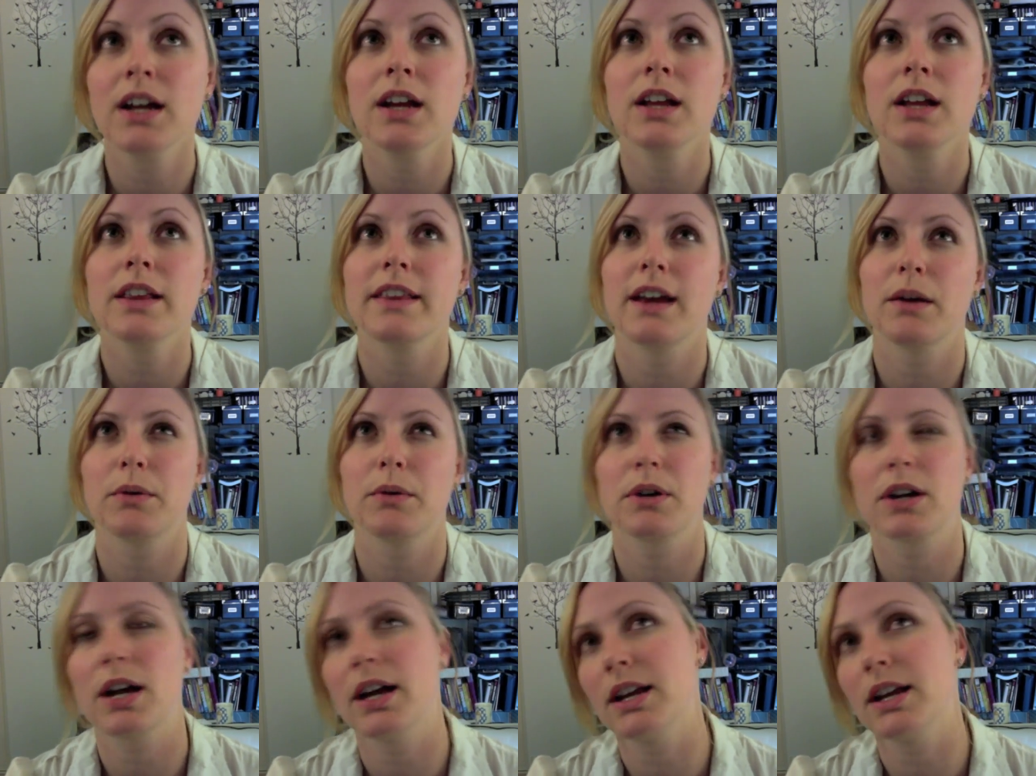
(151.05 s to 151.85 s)
that were
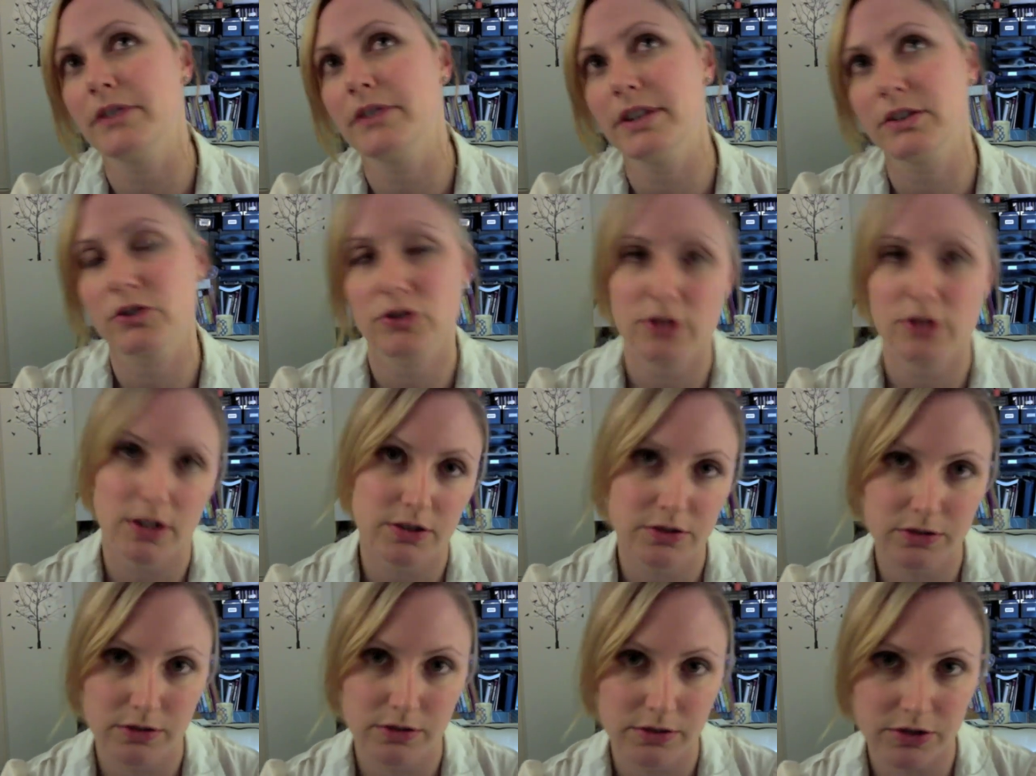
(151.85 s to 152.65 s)
kind of
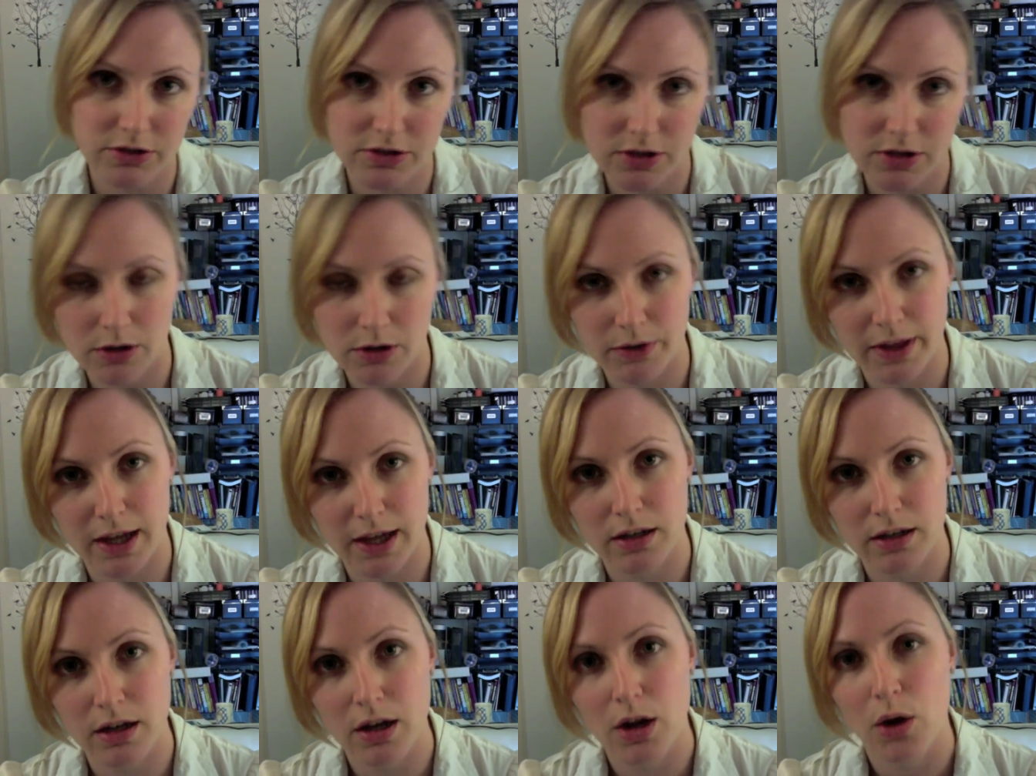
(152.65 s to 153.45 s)
instructional to show
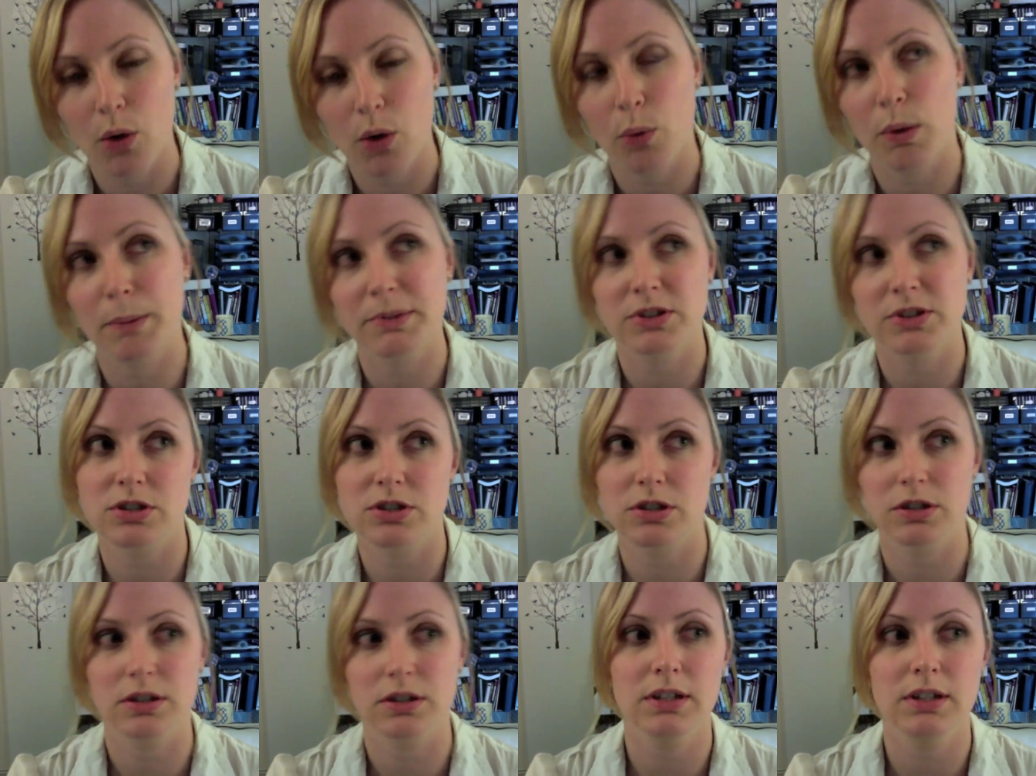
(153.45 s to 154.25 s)
that women
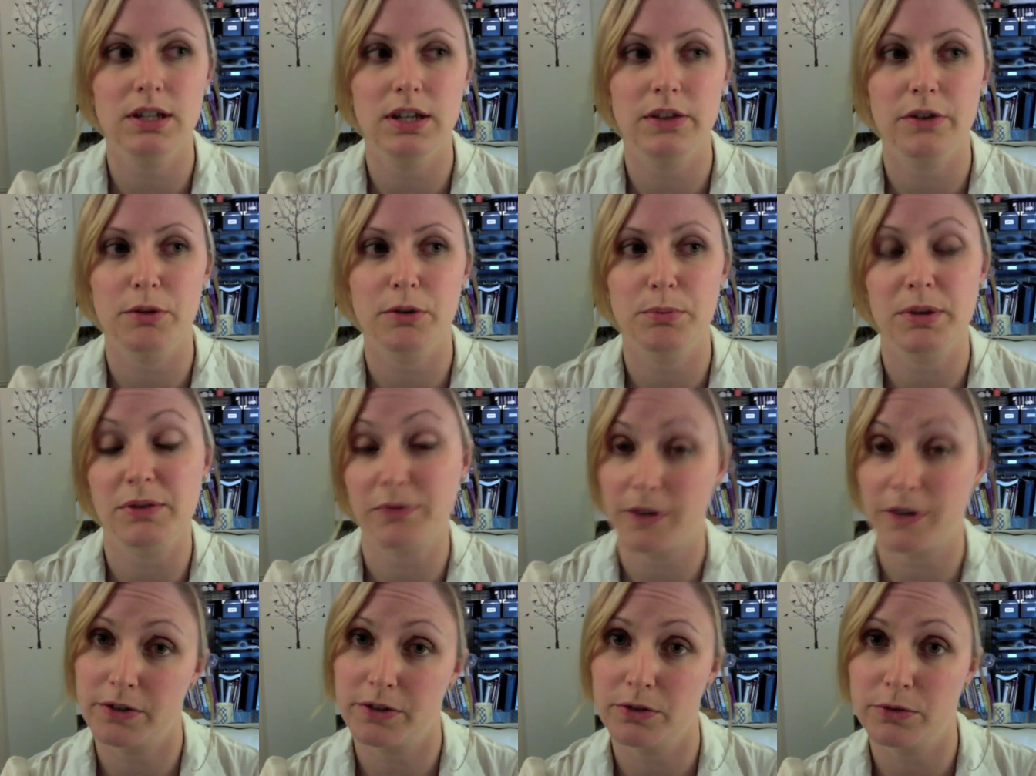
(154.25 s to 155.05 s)
should either be
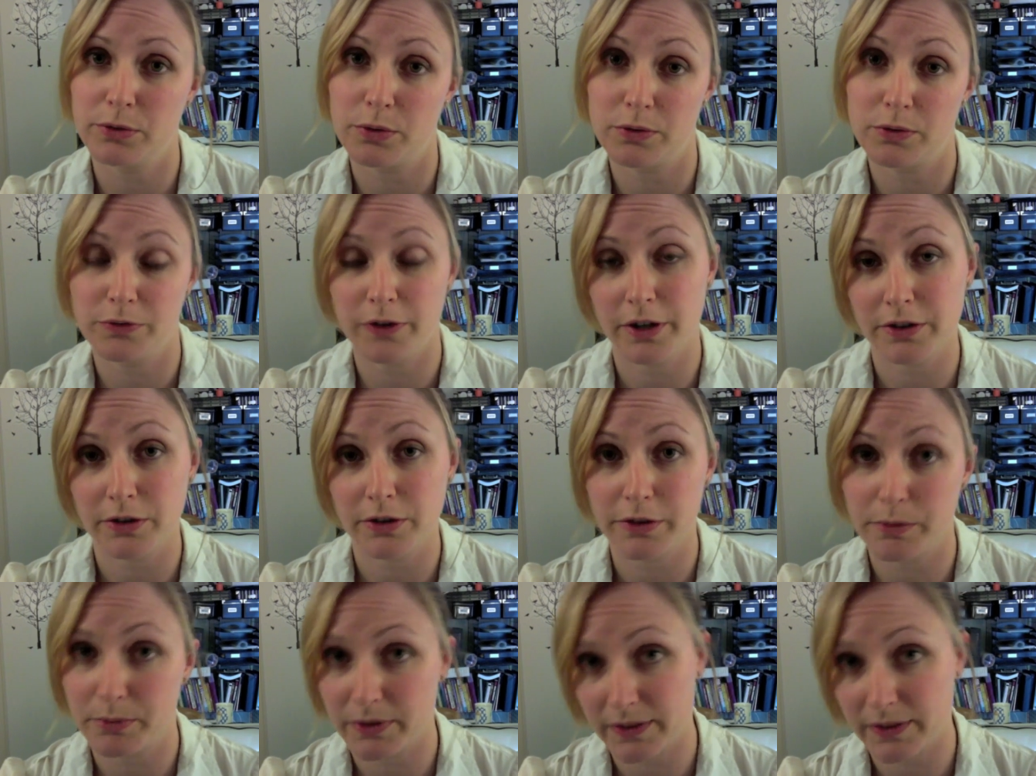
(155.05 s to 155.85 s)
fondled or fondle
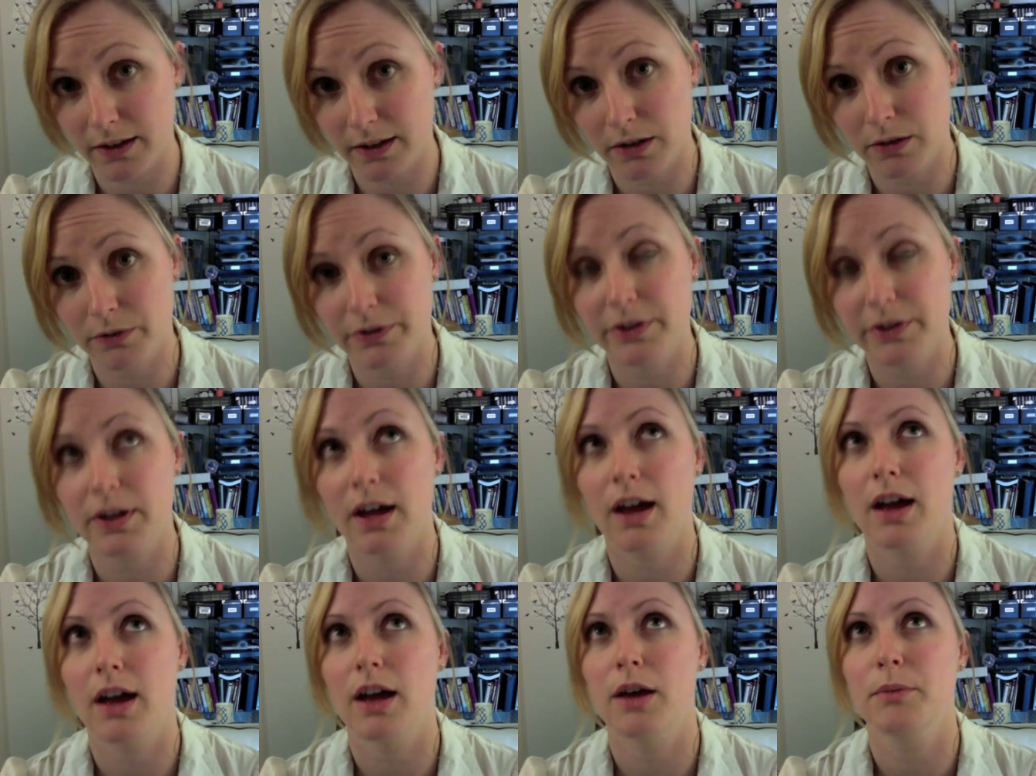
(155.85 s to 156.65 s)
themselves
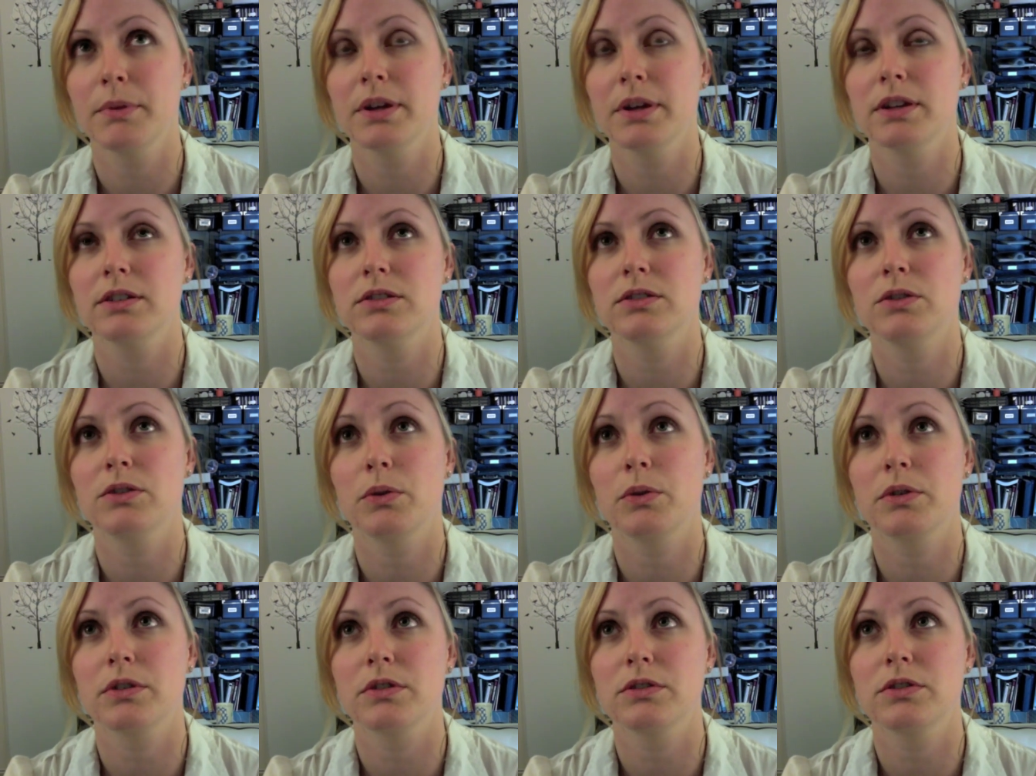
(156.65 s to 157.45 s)
in
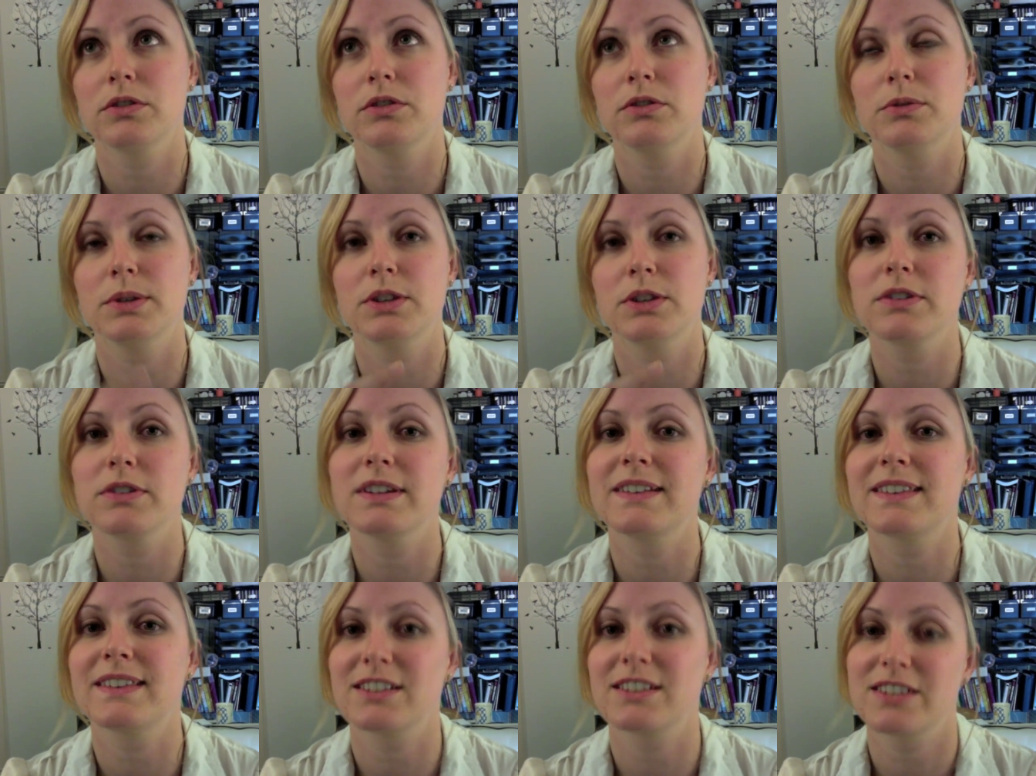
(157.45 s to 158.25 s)
order to
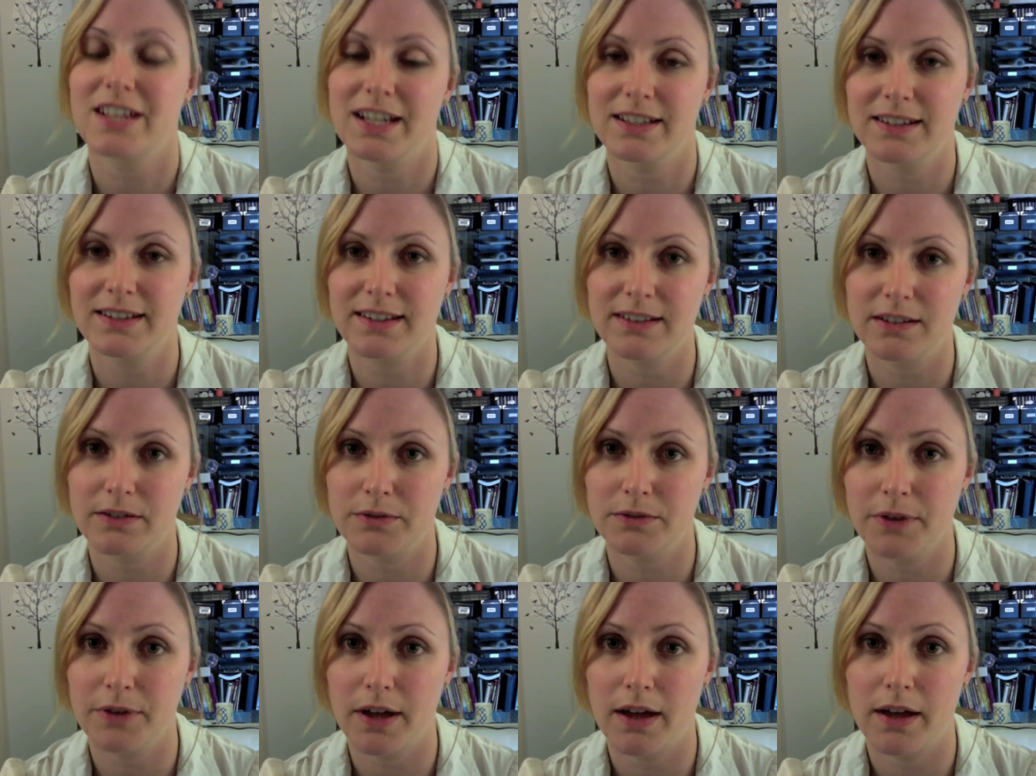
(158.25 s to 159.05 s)
increase the chances of
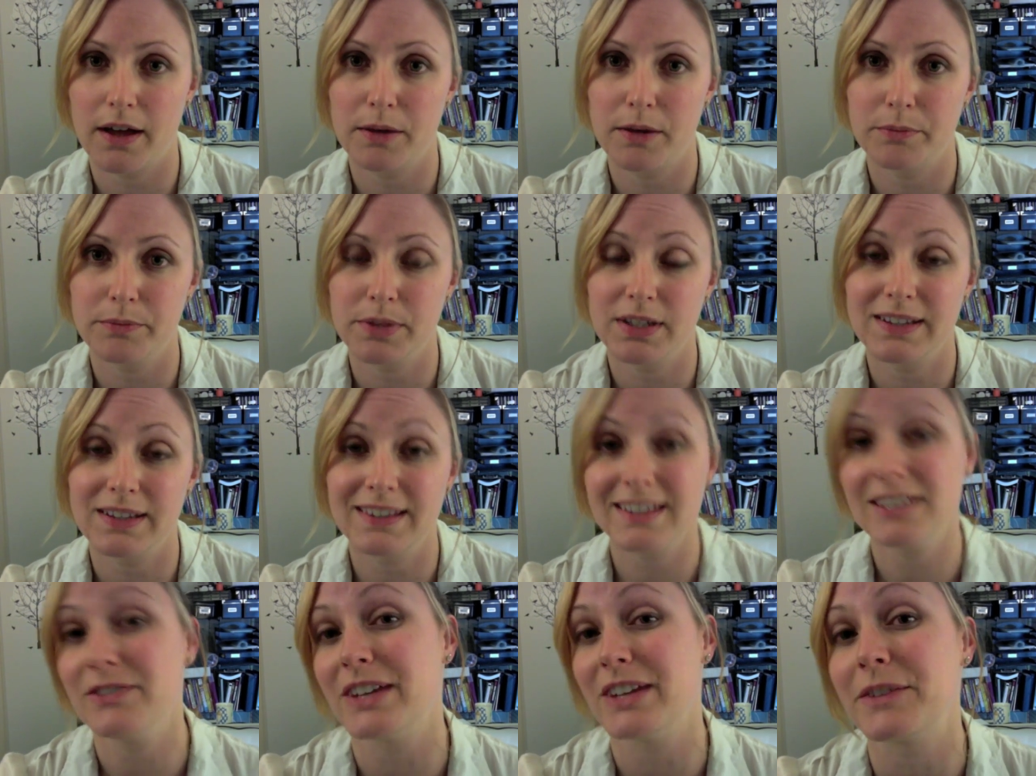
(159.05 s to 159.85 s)

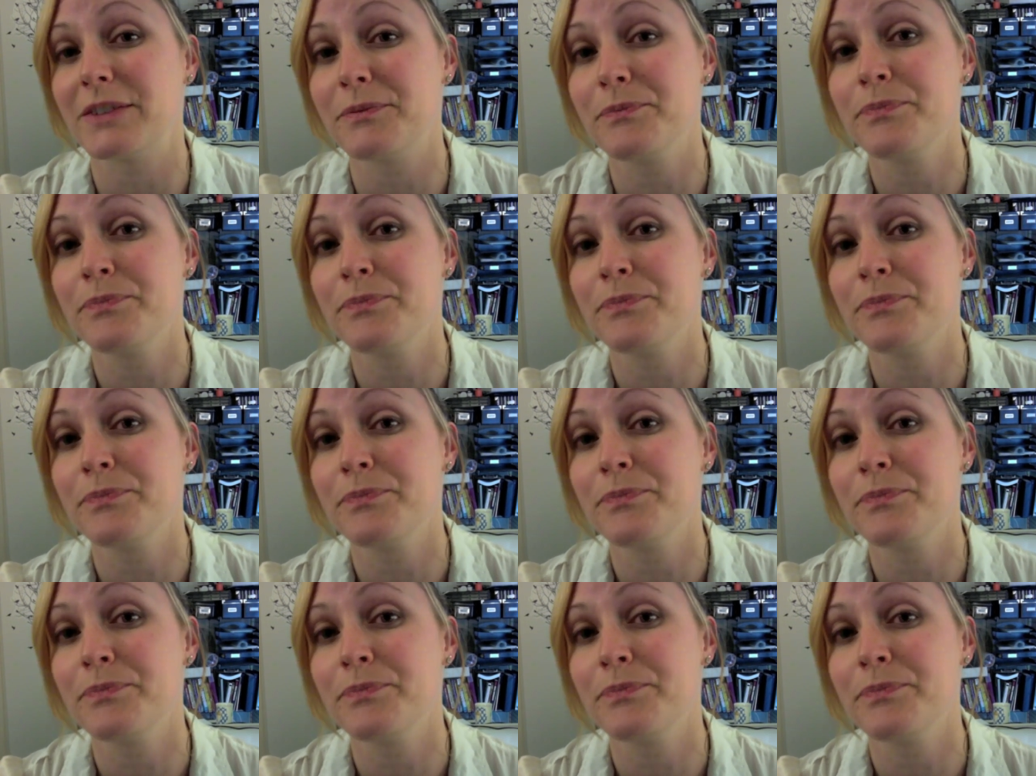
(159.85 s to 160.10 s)
conceiving.